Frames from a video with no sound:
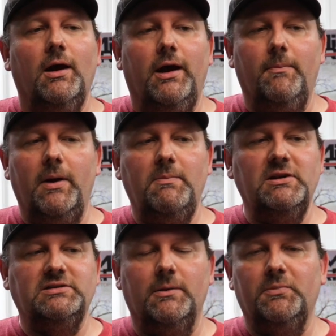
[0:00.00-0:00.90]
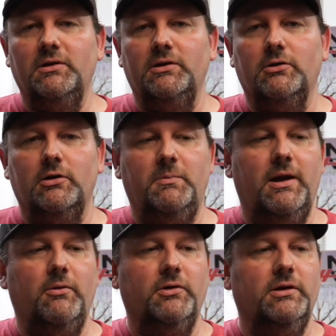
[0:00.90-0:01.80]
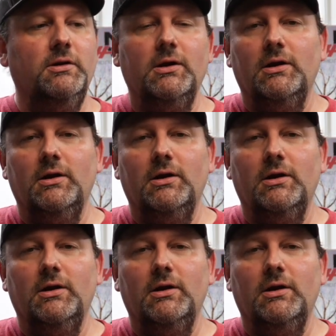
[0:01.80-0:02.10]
it may be something that you're going to be able